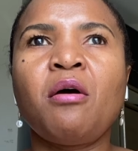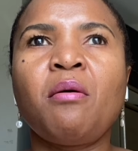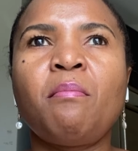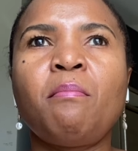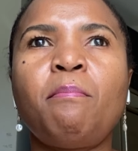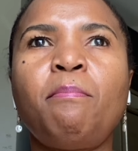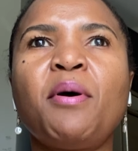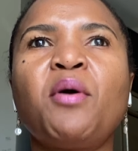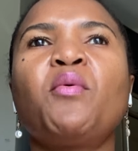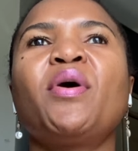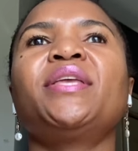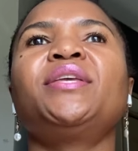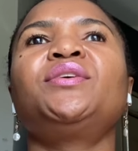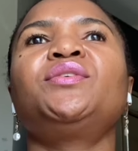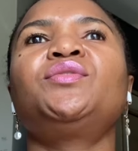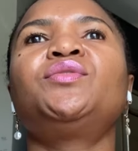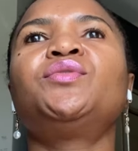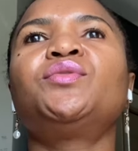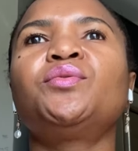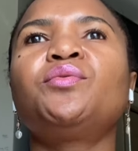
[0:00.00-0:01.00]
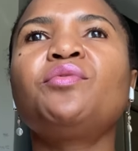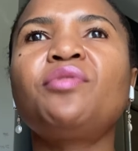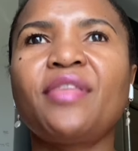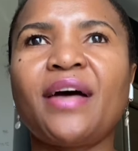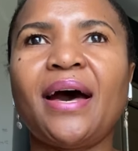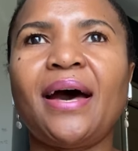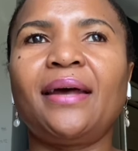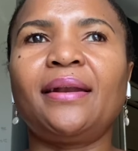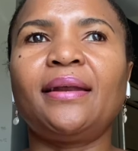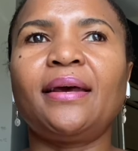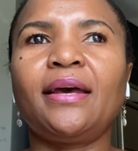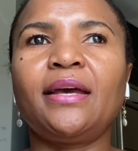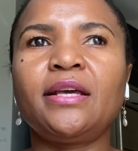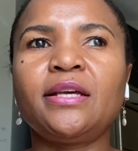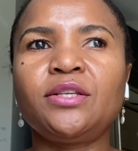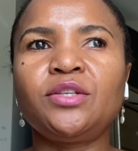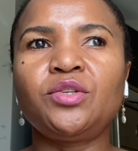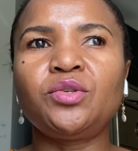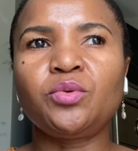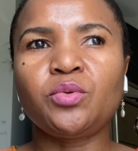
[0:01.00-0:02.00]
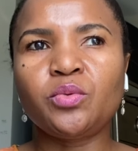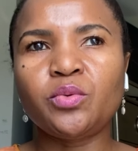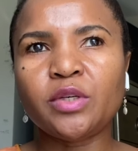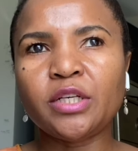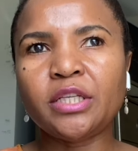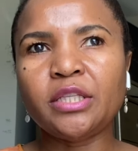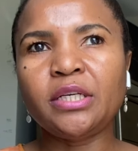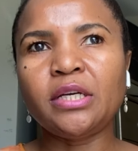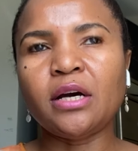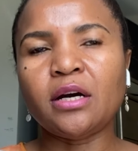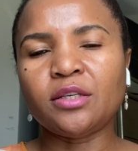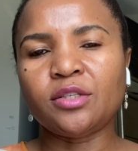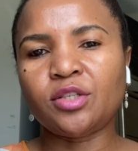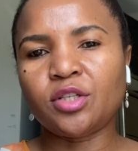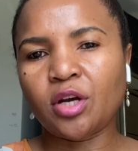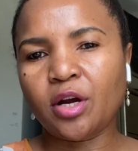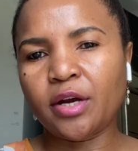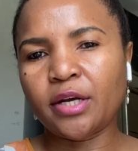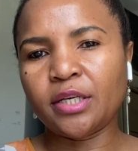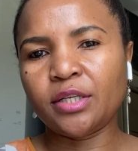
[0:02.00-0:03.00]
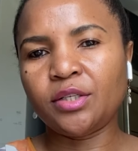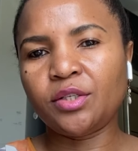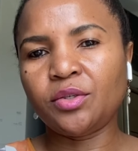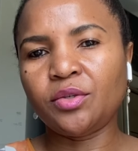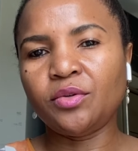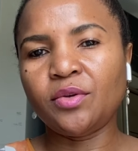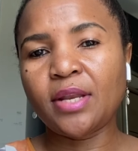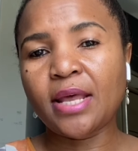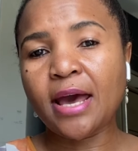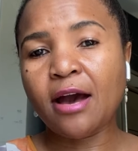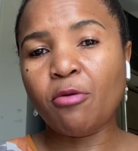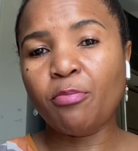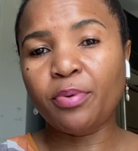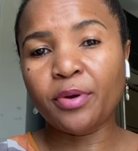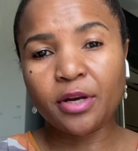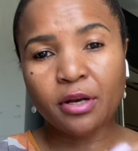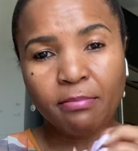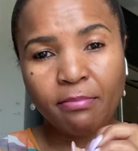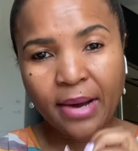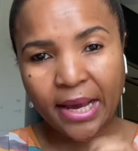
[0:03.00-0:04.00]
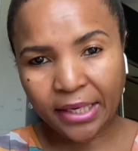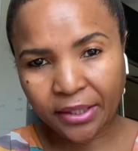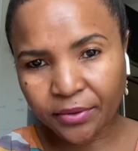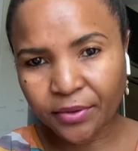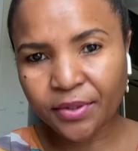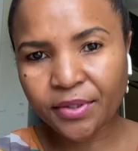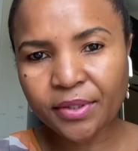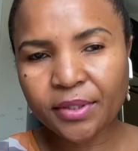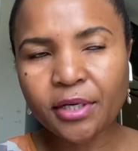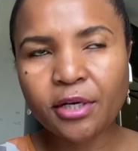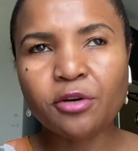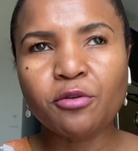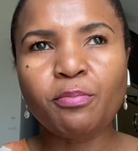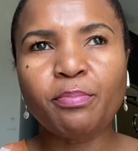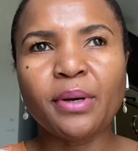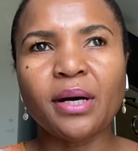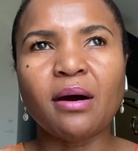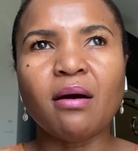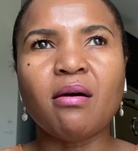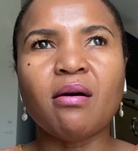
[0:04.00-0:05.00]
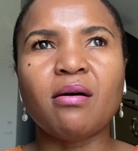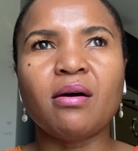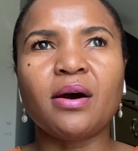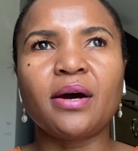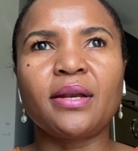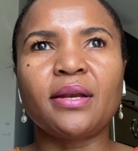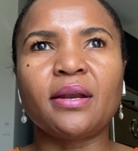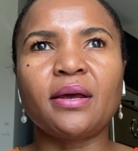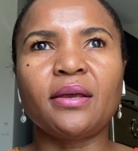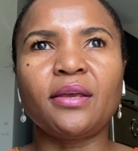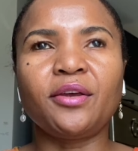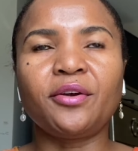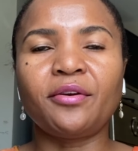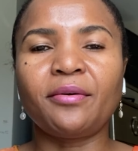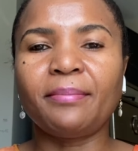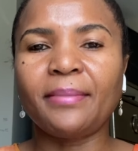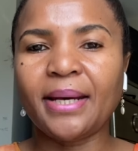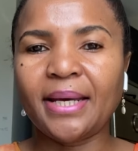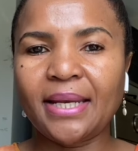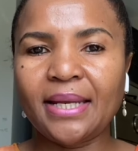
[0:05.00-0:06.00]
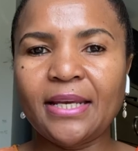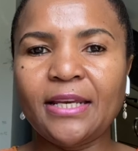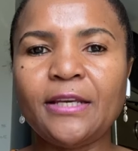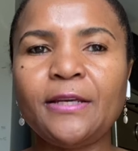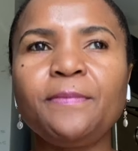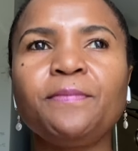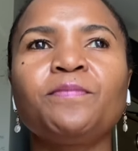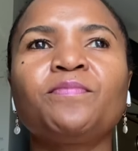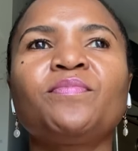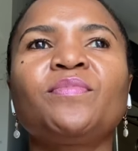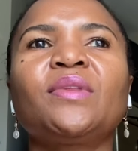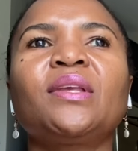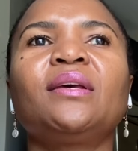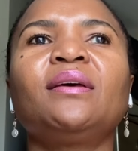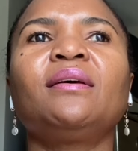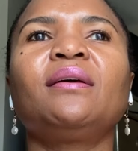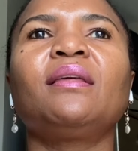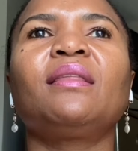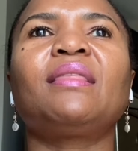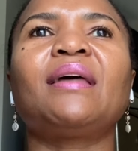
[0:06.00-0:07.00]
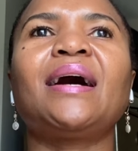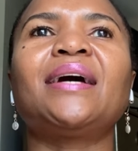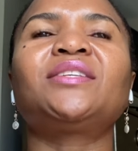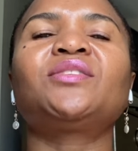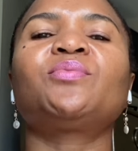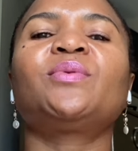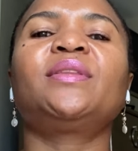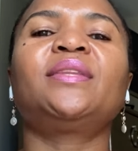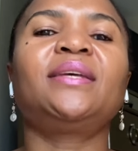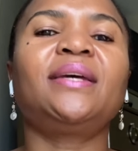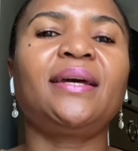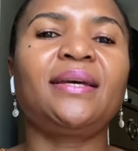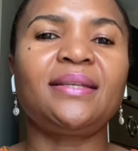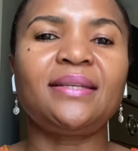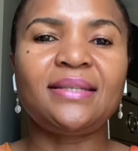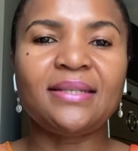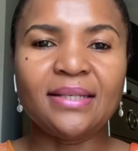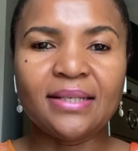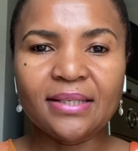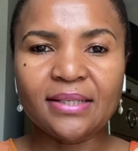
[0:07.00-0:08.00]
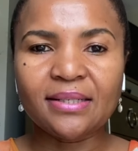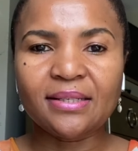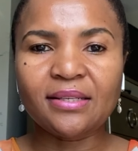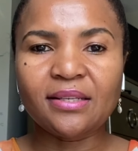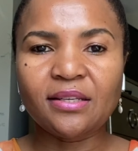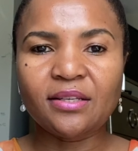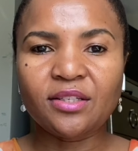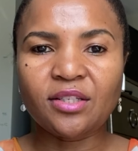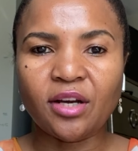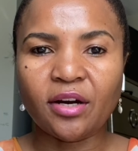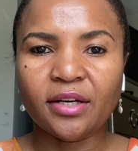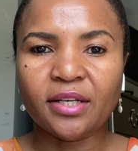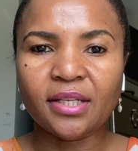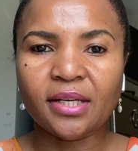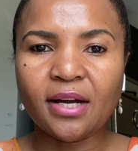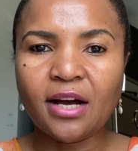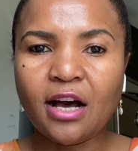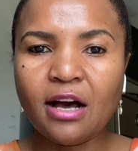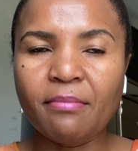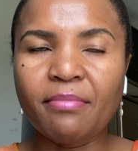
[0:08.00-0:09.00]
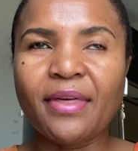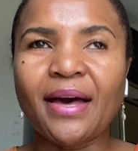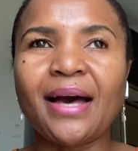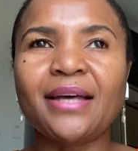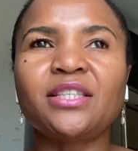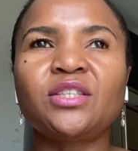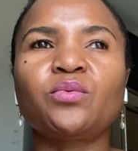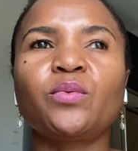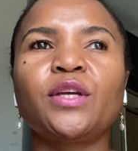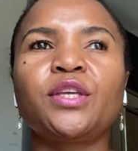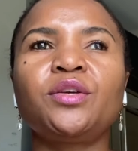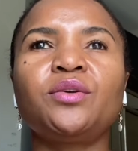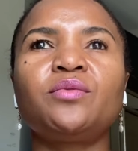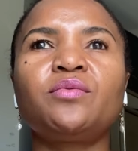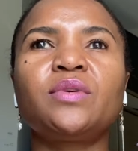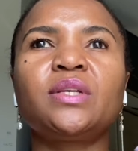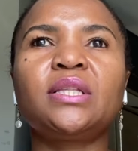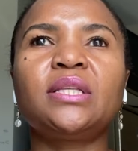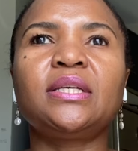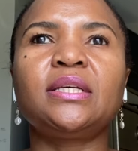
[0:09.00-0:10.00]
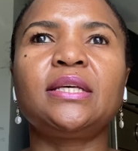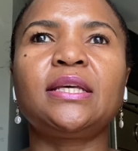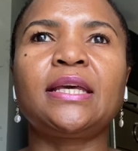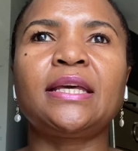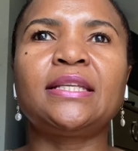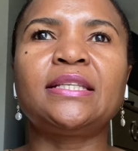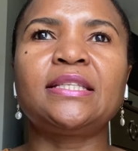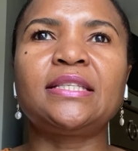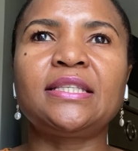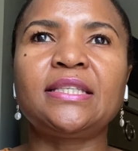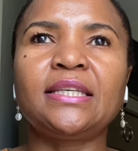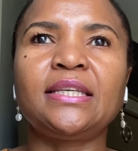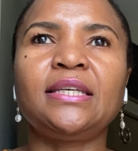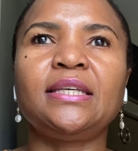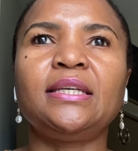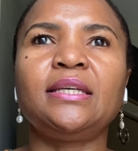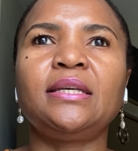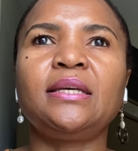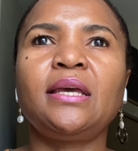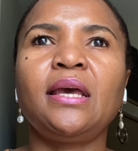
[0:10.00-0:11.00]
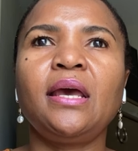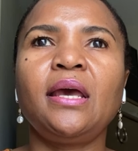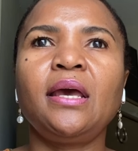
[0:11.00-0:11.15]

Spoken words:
But when you do that and you really are starting to now put a microscope on your money, that's when the ideas start to come. That's when you really can see